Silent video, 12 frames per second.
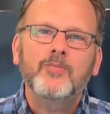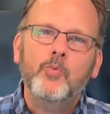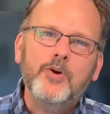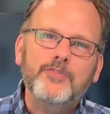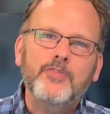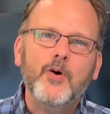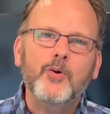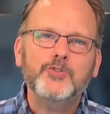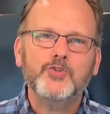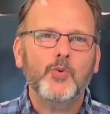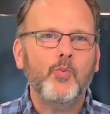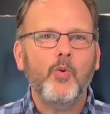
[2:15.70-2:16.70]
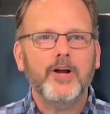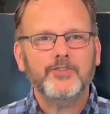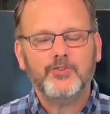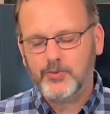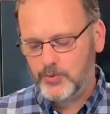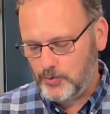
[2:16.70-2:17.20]
With those, you'll want
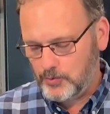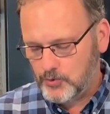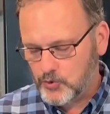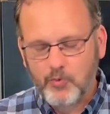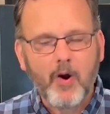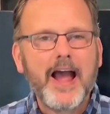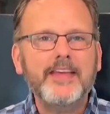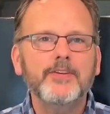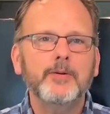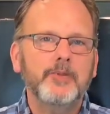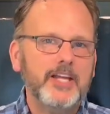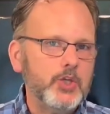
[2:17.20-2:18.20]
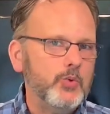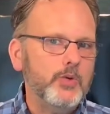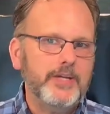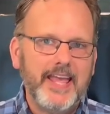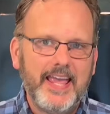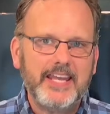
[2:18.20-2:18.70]
to dry them like you
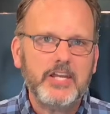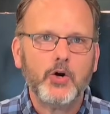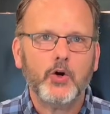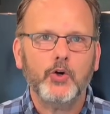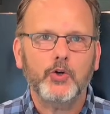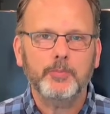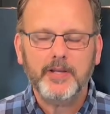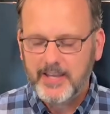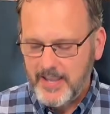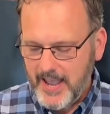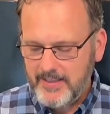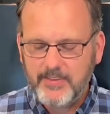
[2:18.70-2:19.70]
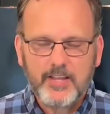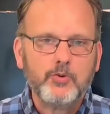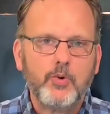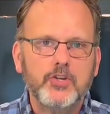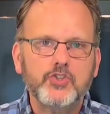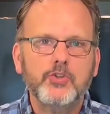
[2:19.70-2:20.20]
would any herb and then
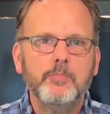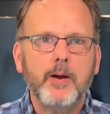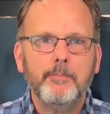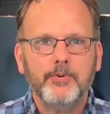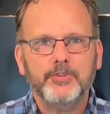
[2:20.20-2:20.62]
crush them up,